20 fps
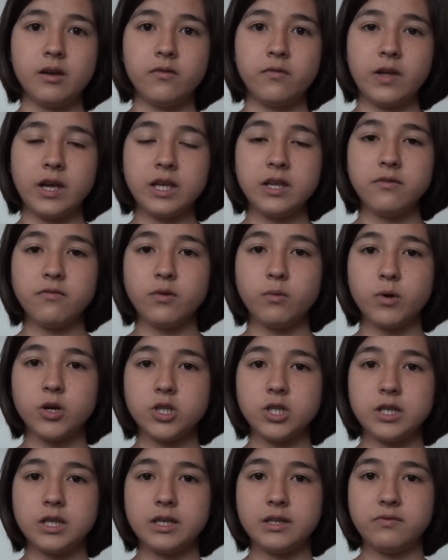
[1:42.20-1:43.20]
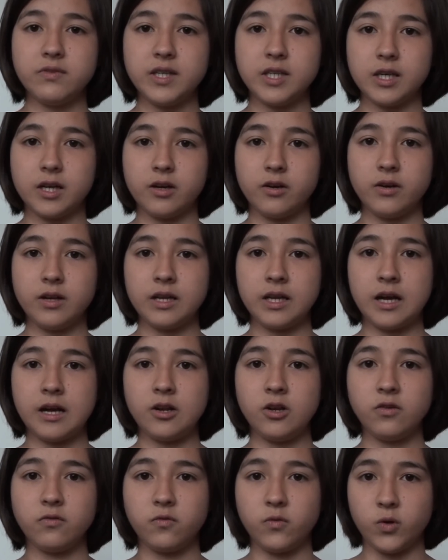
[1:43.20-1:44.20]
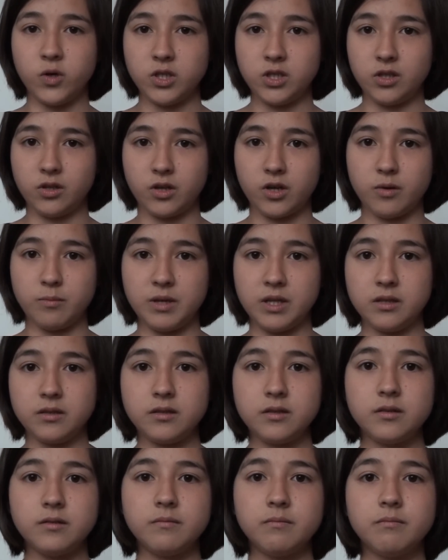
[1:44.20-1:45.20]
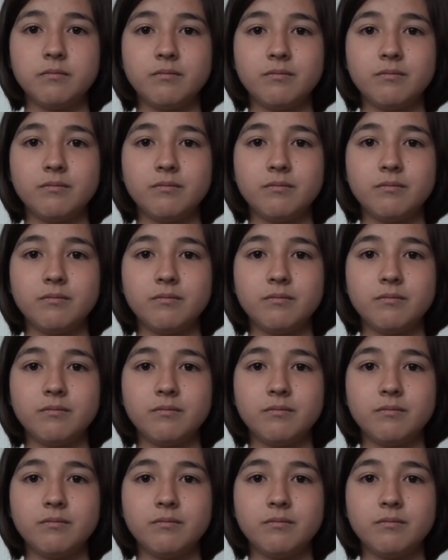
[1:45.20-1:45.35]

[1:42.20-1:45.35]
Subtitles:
Thank you for watching this video, and I look forward to your comments.